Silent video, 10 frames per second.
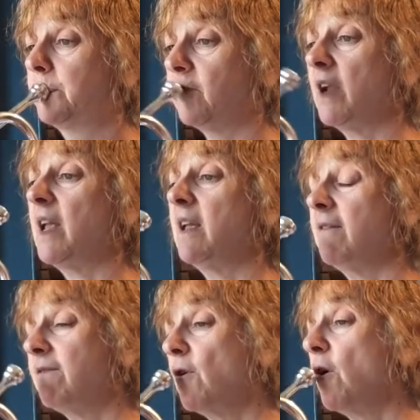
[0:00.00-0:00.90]

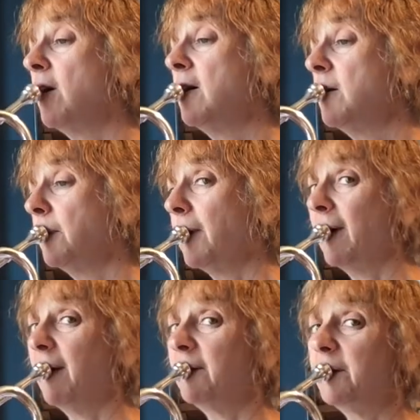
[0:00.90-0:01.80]
3, 4.
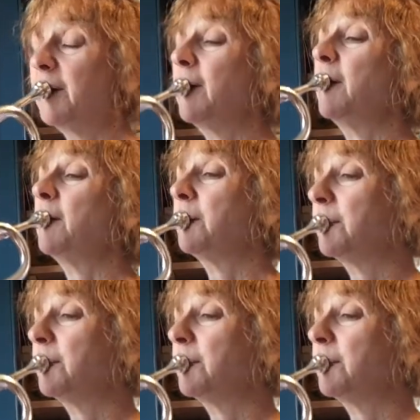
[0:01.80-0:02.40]
1, 2,